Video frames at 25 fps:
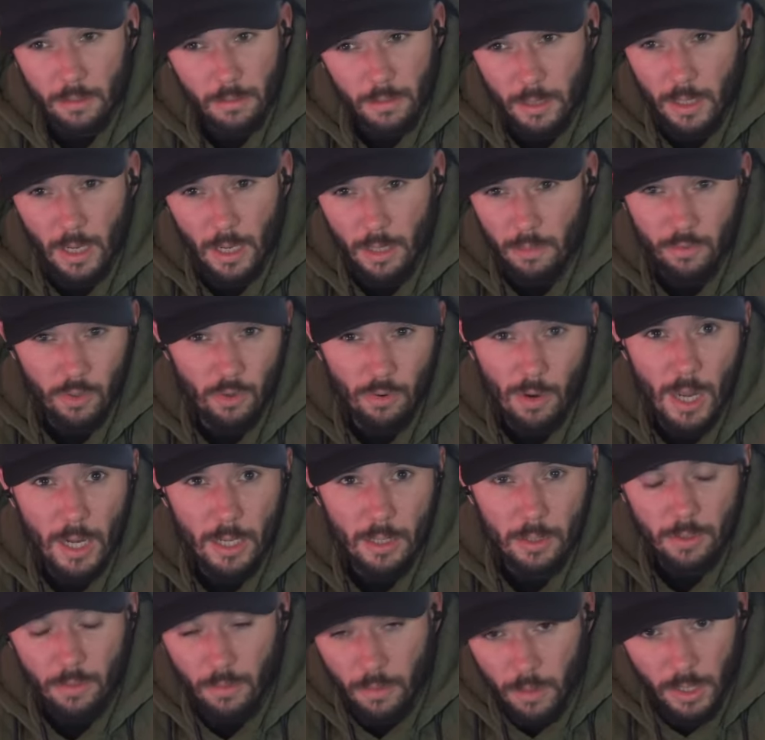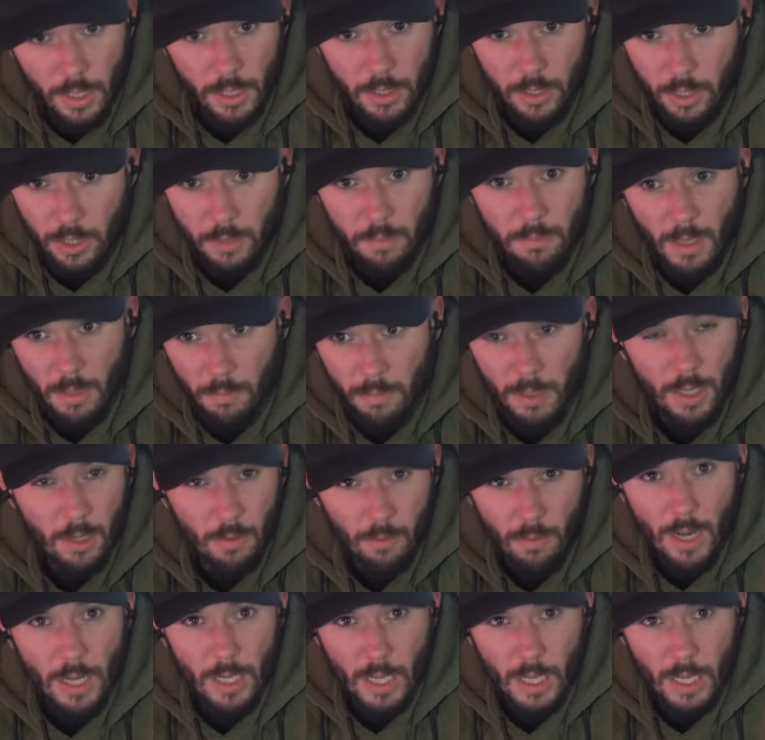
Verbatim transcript: It's not derogatory. It's just me being a